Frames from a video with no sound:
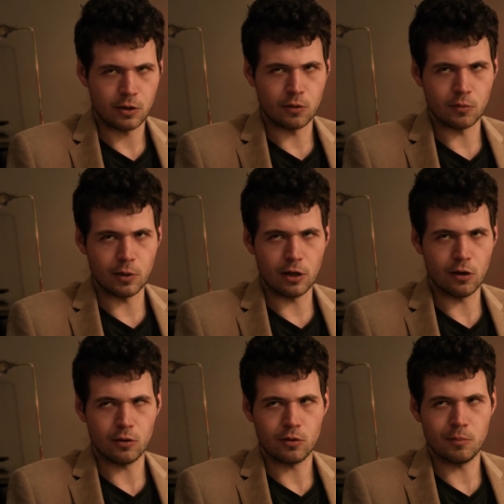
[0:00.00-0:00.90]

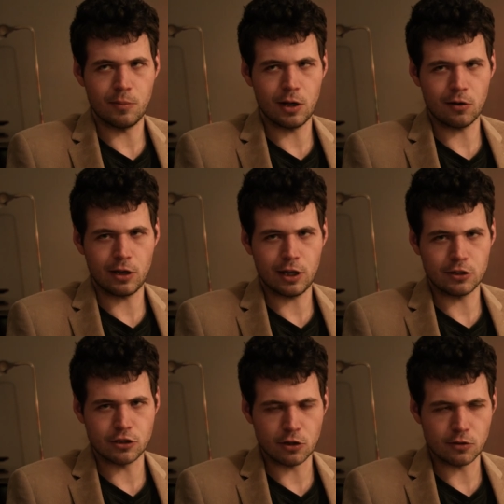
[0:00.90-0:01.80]
where Mary
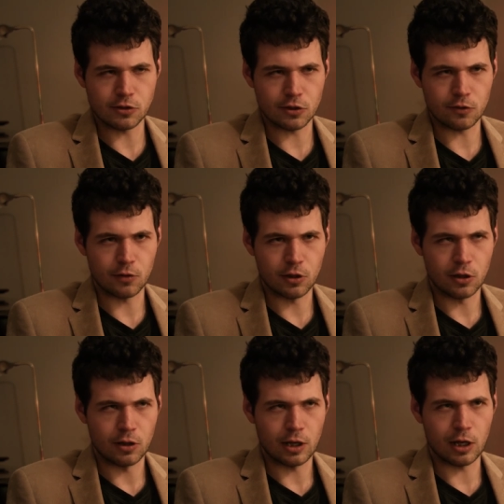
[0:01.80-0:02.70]
and Joseph
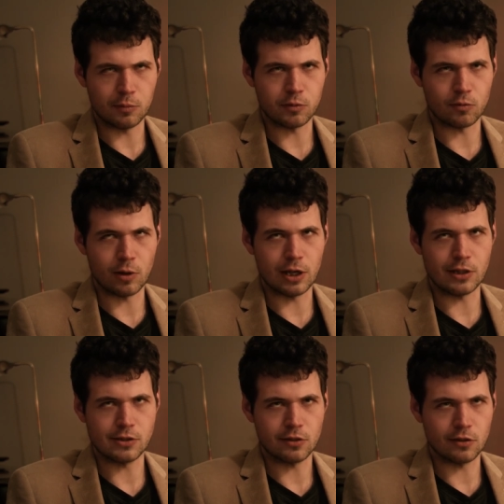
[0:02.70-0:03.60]
helped
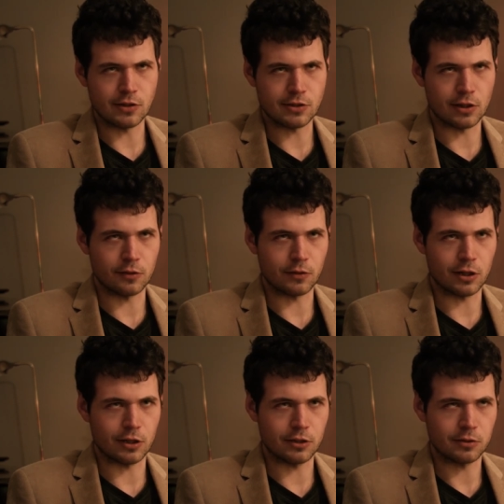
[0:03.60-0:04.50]
raise the Son of
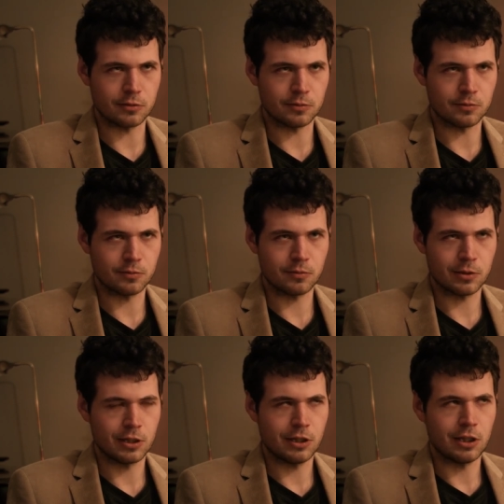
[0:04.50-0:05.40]
God.
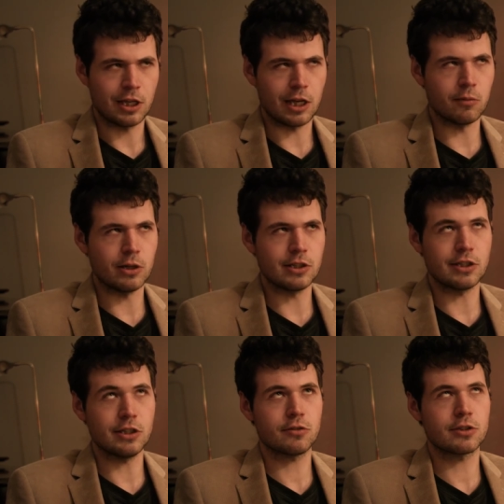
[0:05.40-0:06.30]
And what is
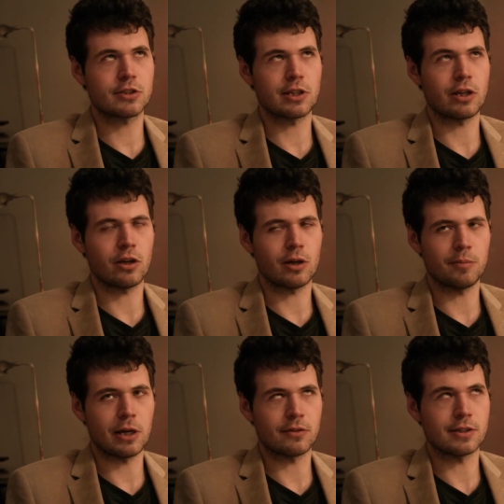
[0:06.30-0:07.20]
interesting
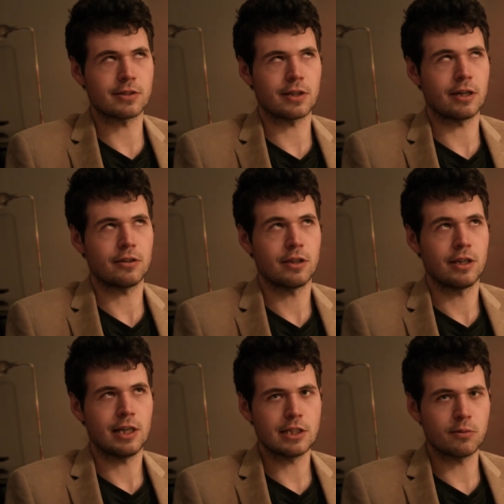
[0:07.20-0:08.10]
about this site
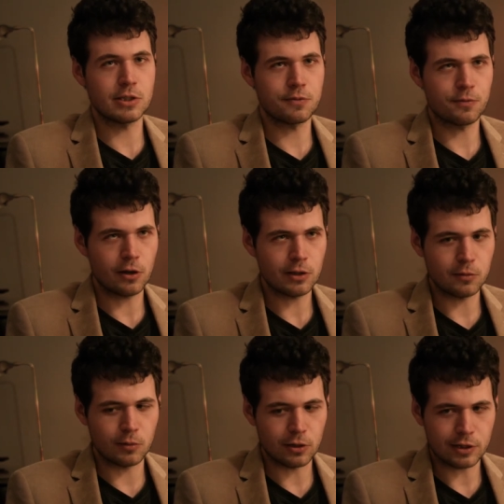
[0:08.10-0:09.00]
is it was fairly
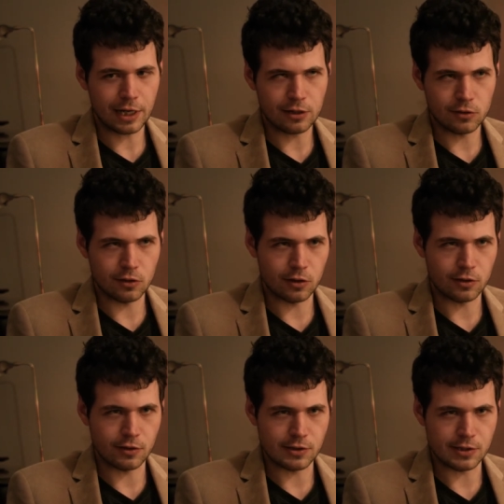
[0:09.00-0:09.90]
well cataloged
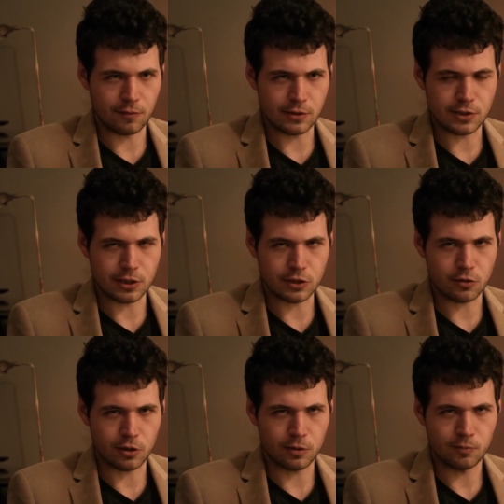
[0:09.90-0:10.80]
in the 7th
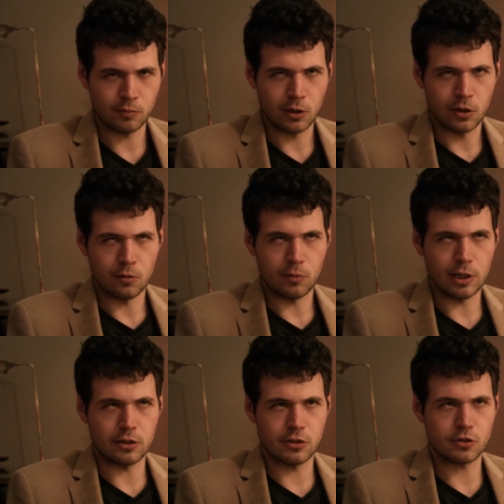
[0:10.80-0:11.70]
century. We
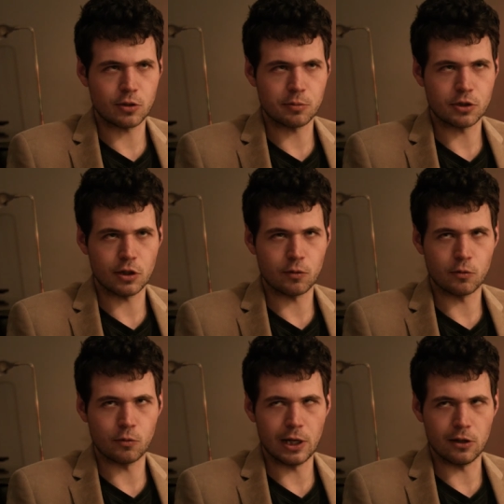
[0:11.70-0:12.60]
had a description of a
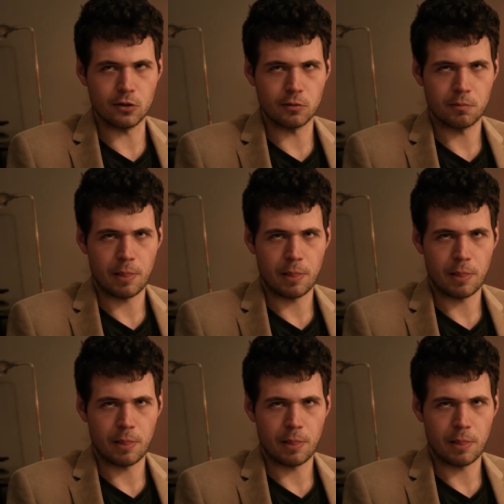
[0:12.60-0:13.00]
well.